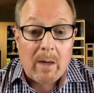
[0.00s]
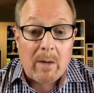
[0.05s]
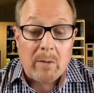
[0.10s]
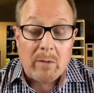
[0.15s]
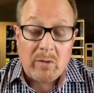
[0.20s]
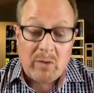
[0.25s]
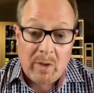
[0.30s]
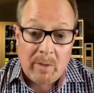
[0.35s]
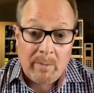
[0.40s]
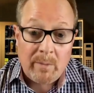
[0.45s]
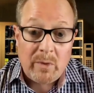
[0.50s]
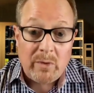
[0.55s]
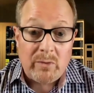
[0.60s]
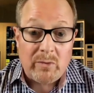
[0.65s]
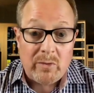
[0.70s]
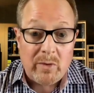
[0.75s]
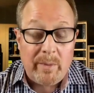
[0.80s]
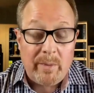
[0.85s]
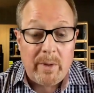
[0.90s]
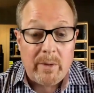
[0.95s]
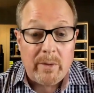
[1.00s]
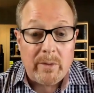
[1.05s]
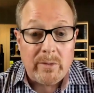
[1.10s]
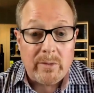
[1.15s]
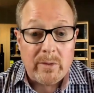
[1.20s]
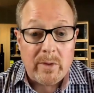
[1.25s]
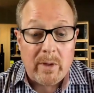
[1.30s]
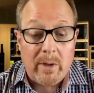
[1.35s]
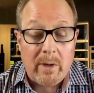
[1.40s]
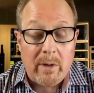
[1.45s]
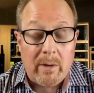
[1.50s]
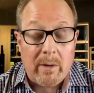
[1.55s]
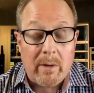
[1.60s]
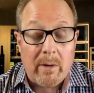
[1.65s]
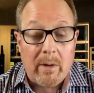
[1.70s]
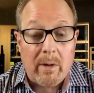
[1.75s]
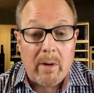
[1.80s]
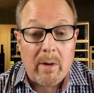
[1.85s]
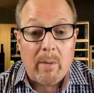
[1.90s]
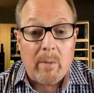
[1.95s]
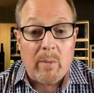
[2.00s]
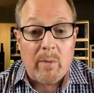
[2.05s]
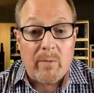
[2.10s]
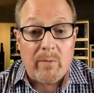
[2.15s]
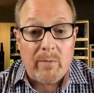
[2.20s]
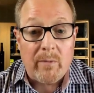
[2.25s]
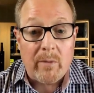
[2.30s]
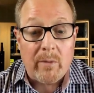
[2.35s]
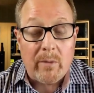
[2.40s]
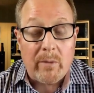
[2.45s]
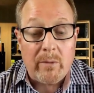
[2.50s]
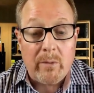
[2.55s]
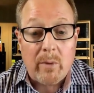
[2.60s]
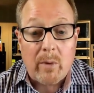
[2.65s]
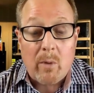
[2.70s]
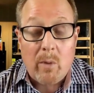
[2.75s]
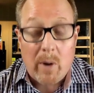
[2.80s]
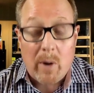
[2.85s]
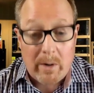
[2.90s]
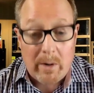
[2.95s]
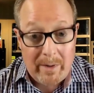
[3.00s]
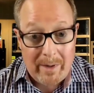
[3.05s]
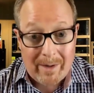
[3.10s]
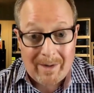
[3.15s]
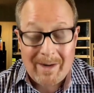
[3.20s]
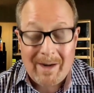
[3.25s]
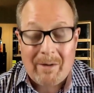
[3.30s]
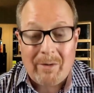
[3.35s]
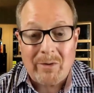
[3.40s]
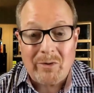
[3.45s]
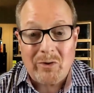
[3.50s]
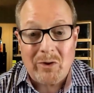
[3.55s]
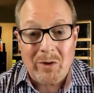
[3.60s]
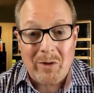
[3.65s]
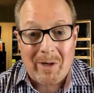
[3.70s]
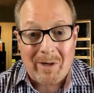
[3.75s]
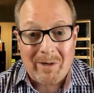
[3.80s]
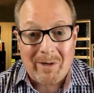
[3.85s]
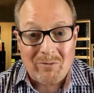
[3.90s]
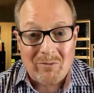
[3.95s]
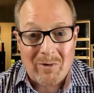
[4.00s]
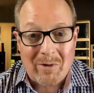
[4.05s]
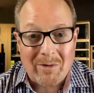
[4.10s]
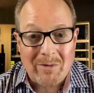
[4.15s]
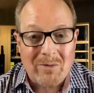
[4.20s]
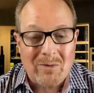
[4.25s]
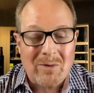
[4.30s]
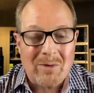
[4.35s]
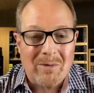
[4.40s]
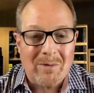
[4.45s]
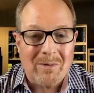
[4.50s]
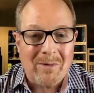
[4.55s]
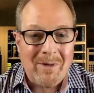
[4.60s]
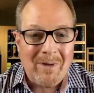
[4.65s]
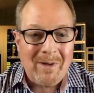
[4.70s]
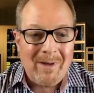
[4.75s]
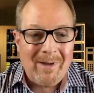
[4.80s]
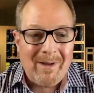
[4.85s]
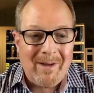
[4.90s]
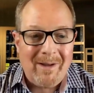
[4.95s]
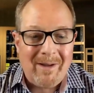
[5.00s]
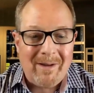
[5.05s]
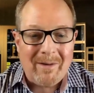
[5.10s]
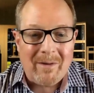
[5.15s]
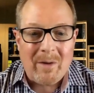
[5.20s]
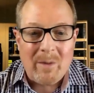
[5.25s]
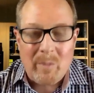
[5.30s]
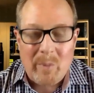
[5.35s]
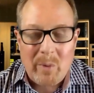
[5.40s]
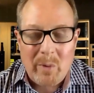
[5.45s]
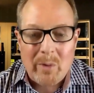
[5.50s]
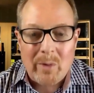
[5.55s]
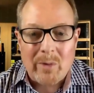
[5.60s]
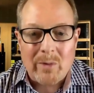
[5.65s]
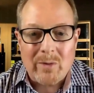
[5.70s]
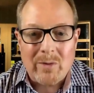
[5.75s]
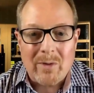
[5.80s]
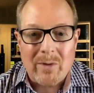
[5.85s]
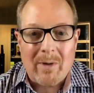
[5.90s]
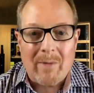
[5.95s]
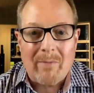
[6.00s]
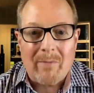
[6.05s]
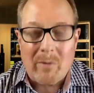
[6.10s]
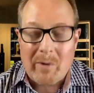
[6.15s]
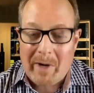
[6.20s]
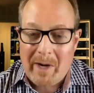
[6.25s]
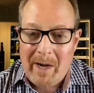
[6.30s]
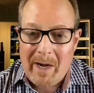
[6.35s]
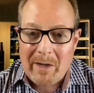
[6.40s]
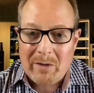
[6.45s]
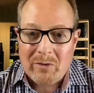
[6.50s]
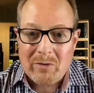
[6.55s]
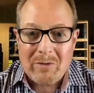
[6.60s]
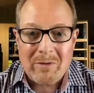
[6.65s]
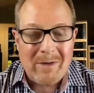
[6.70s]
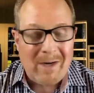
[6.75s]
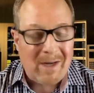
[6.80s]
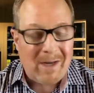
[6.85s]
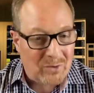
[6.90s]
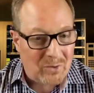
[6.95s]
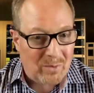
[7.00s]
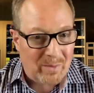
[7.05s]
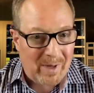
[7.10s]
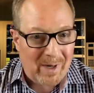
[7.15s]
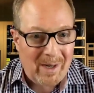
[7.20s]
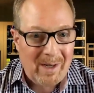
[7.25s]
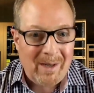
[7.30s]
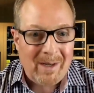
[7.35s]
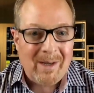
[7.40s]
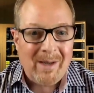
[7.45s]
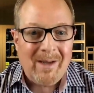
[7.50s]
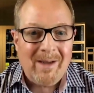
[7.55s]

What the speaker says: Some distributors prefer to acquire technology like trucks and computers for cash, not so many.